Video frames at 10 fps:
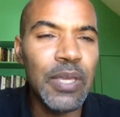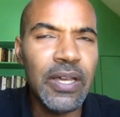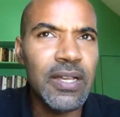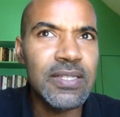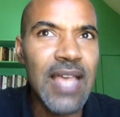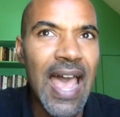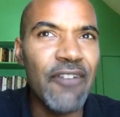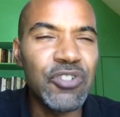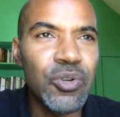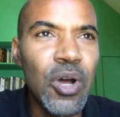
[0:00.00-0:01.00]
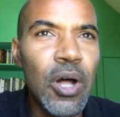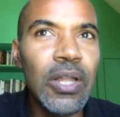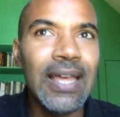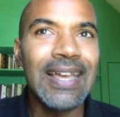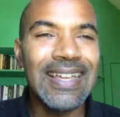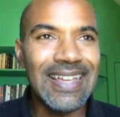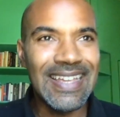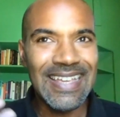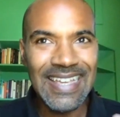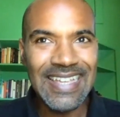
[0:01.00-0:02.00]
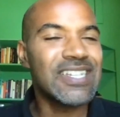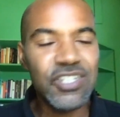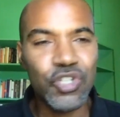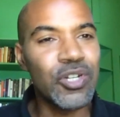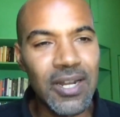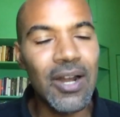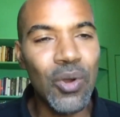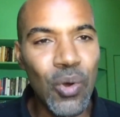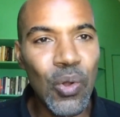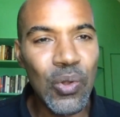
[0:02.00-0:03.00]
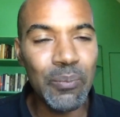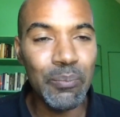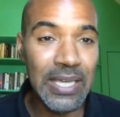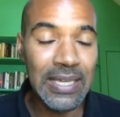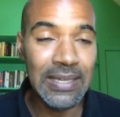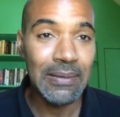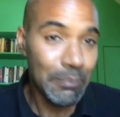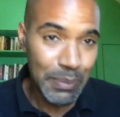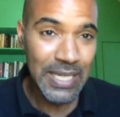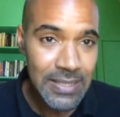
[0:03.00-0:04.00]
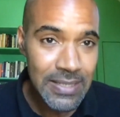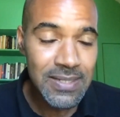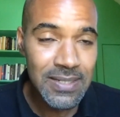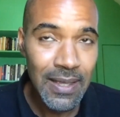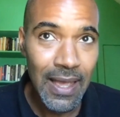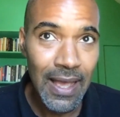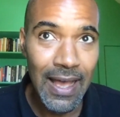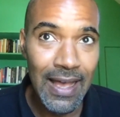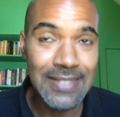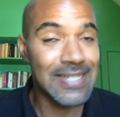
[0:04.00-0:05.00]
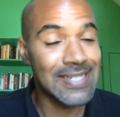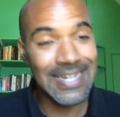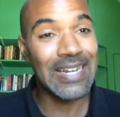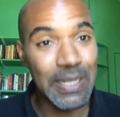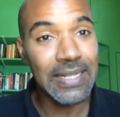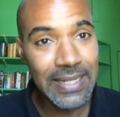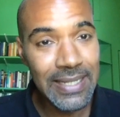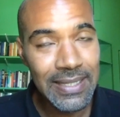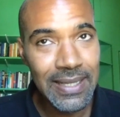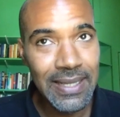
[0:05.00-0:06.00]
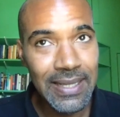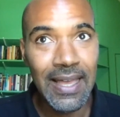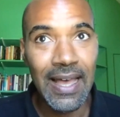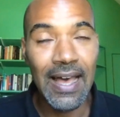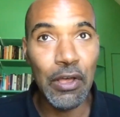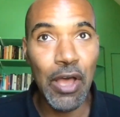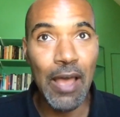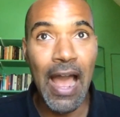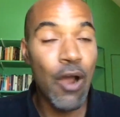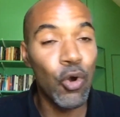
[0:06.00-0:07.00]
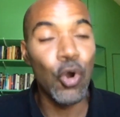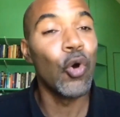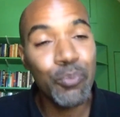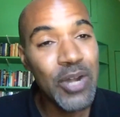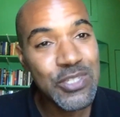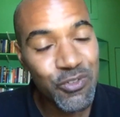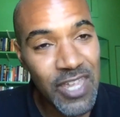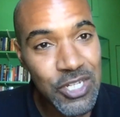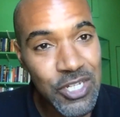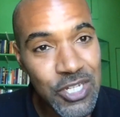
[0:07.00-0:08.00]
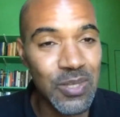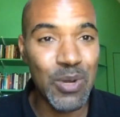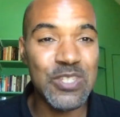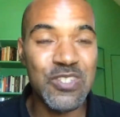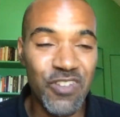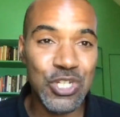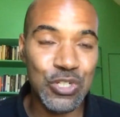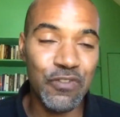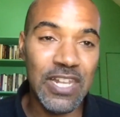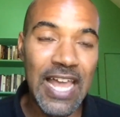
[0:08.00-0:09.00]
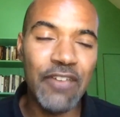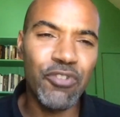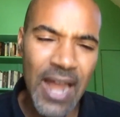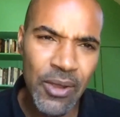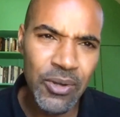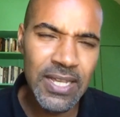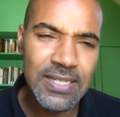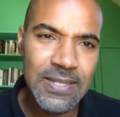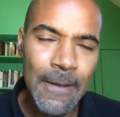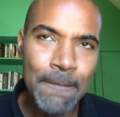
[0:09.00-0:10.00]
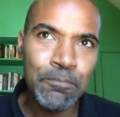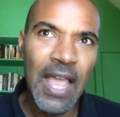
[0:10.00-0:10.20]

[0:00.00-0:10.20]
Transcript: Because after all, isn't shouldn't our goal be peace, uh, sustainability, uh, our own preservation, and the preservation of the life around us?